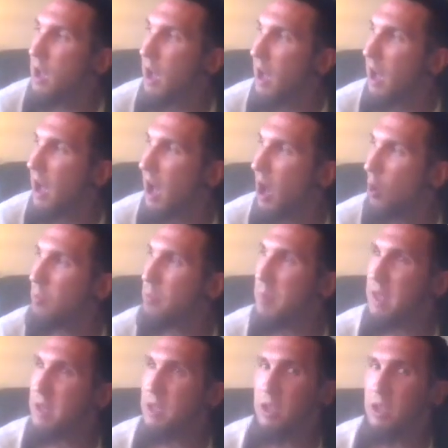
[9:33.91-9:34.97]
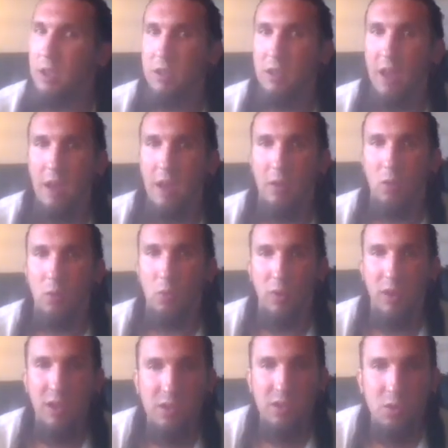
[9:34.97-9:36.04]
how many
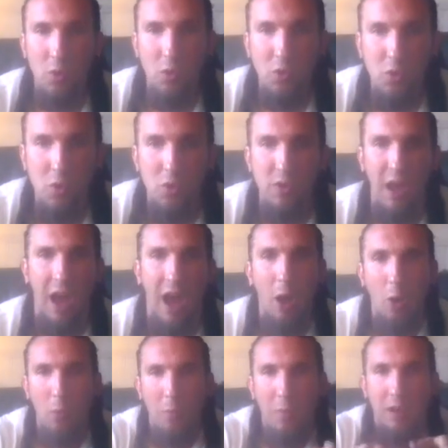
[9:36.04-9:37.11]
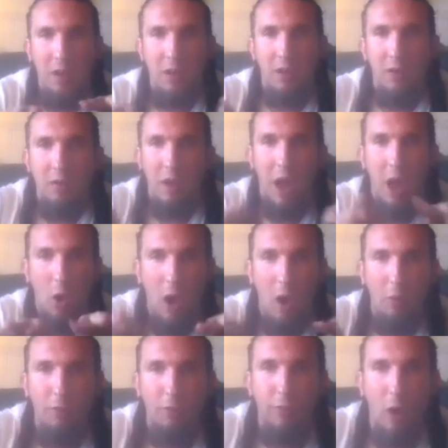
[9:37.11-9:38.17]
researchers how many how how
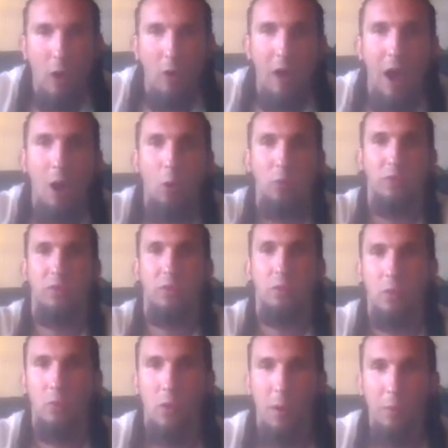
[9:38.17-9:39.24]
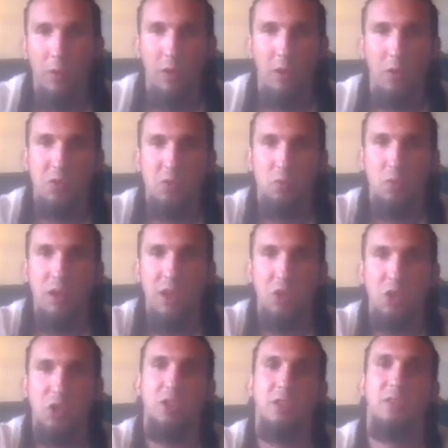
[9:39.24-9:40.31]
far out robert eggers
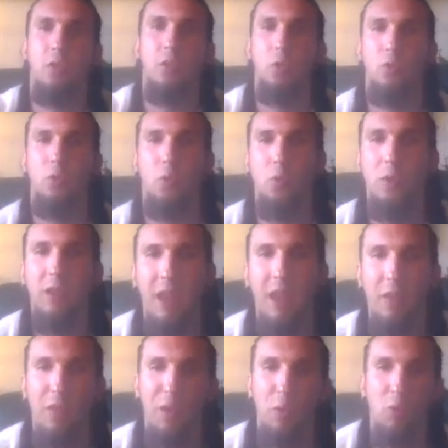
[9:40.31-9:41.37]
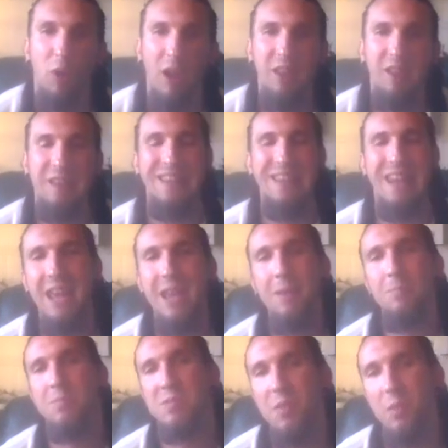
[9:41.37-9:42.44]
reached to to mm. get the right
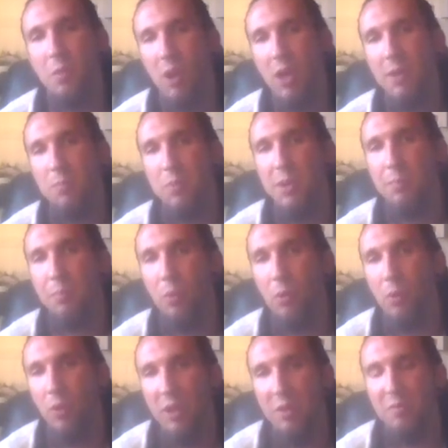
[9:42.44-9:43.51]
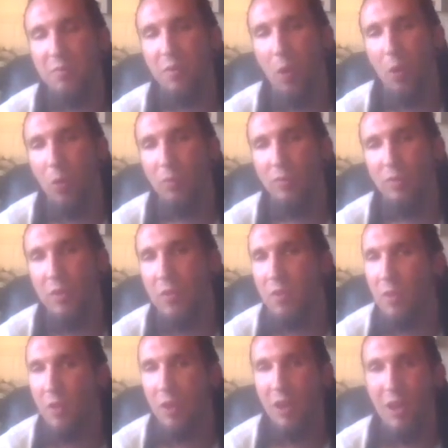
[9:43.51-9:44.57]
names and the right people involved
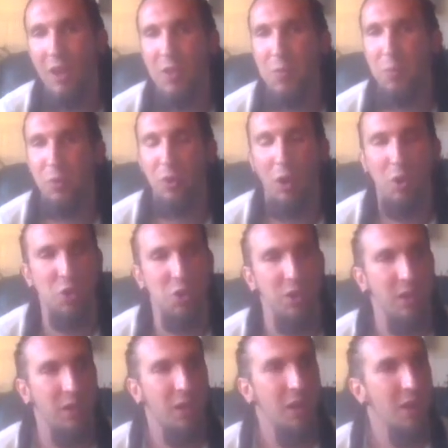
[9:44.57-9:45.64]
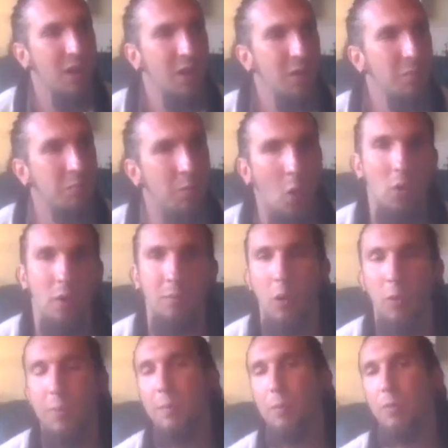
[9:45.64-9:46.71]
in the production uh, more and mm. more
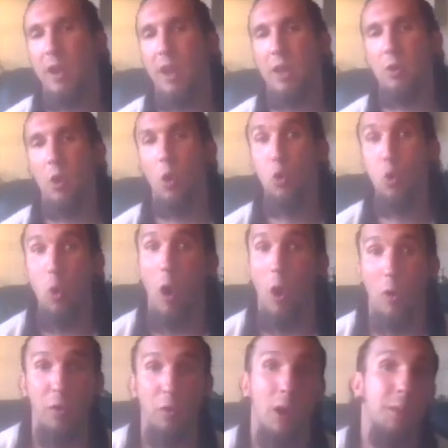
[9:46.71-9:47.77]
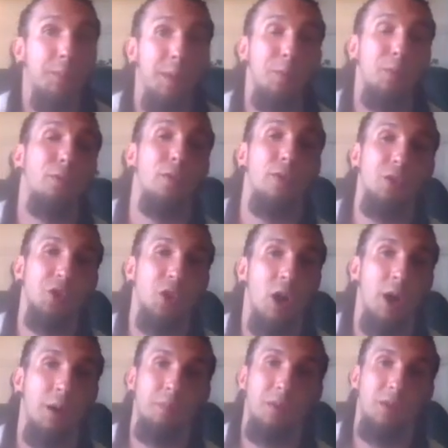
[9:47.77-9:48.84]
people that i know who are the right people for the
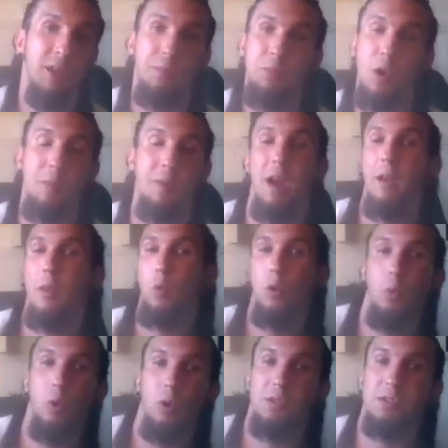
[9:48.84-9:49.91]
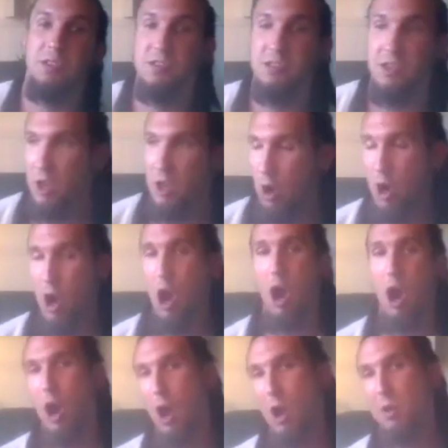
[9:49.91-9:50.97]
job keep coming out of the woodworks and saying oh
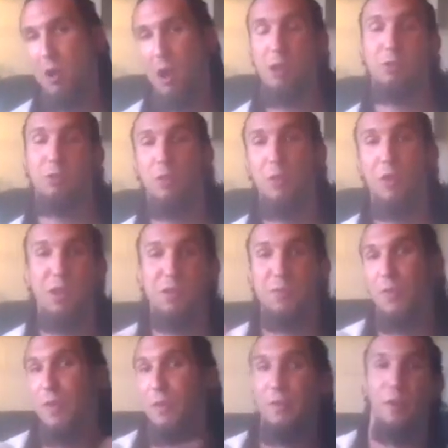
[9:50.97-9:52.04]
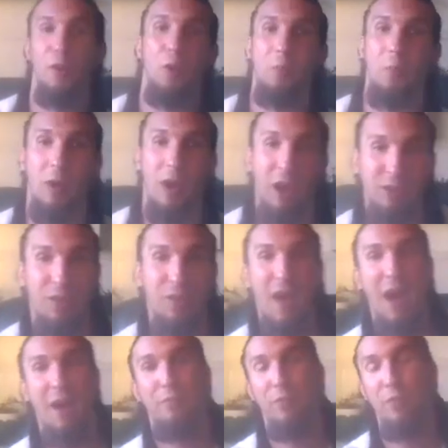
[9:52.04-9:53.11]
yeah i i did this for the film or i did
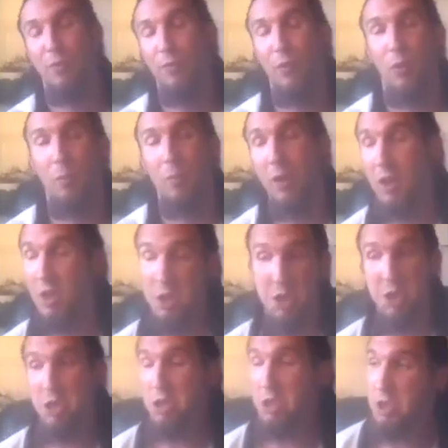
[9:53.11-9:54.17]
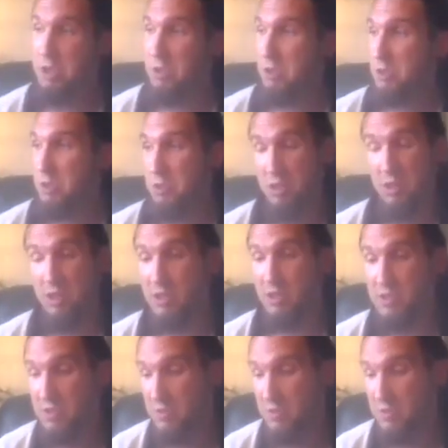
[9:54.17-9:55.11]
that for the film yeah it's